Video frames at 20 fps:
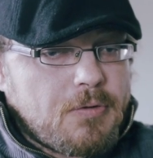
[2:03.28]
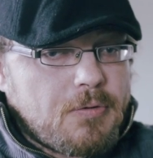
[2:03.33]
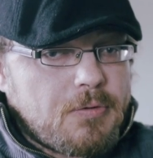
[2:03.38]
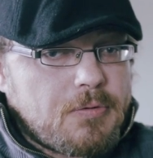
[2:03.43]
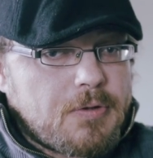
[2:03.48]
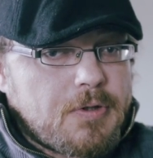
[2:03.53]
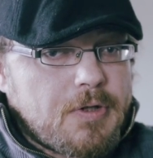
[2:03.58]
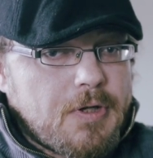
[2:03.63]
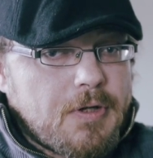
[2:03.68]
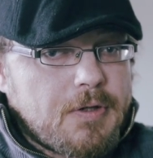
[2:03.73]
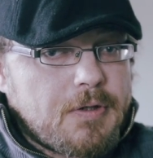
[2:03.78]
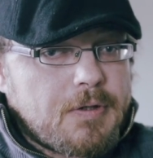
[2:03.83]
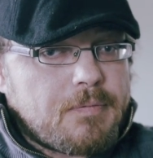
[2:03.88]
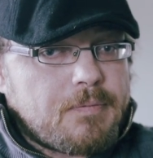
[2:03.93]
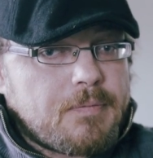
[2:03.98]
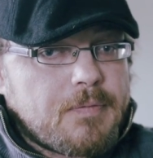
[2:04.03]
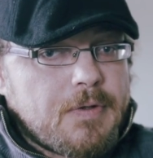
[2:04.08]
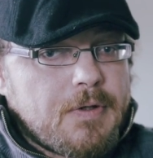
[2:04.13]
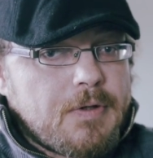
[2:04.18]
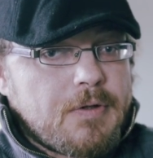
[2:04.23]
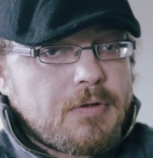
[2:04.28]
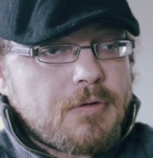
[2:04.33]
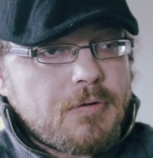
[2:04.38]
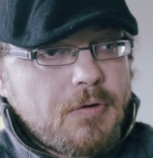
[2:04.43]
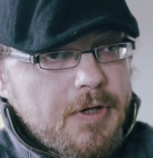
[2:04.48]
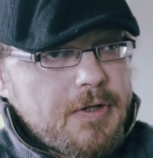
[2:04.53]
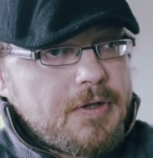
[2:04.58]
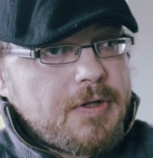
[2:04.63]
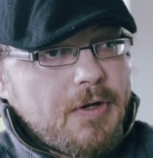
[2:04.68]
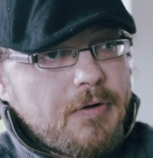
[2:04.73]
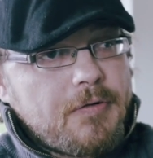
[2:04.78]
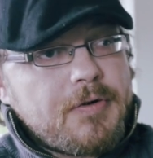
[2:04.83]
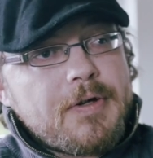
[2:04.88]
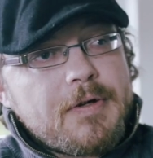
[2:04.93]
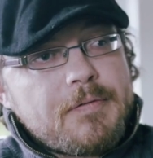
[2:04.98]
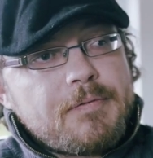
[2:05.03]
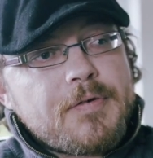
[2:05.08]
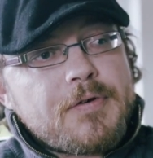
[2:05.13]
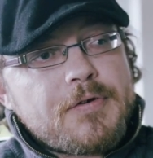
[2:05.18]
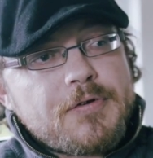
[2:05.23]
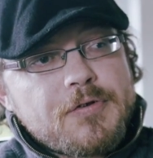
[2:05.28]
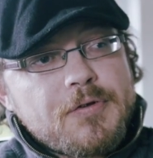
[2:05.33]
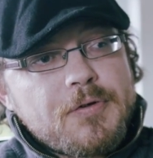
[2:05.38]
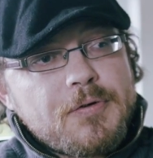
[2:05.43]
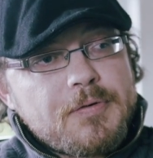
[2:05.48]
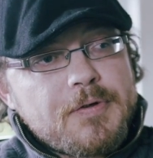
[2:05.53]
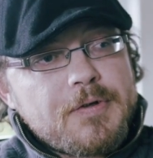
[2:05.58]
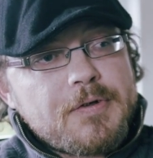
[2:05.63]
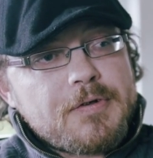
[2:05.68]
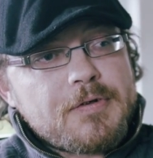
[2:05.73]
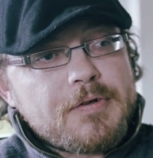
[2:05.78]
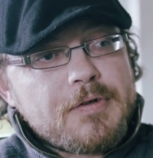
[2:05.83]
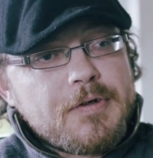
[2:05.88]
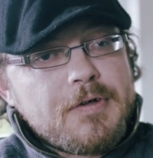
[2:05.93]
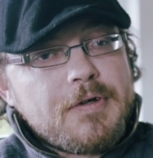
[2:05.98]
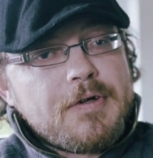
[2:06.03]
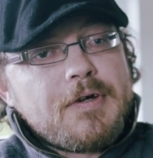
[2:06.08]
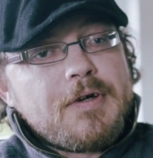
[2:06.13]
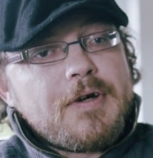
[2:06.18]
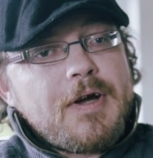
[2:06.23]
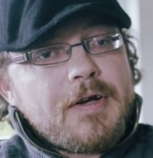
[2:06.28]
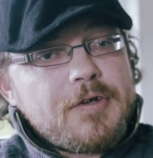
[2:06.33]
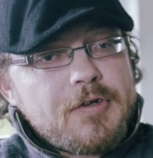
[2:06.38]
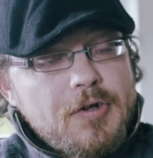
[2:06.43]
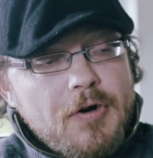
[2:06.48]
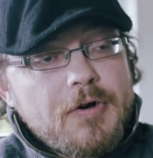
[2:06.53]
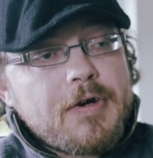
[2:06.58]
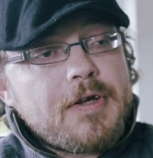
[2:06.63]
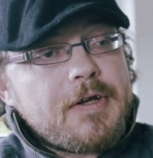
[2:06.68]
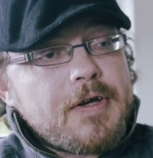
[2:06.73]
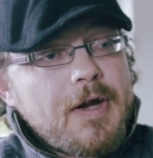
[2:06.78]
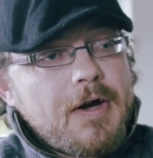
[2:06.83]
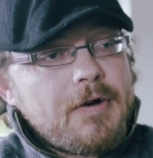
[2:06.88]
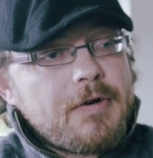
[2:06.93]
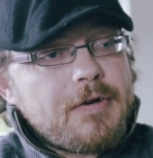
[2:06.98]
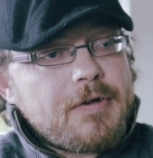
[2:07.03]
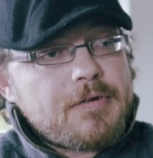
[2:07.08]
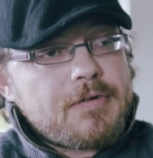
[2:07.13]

own kind of criteria for stories and turning that on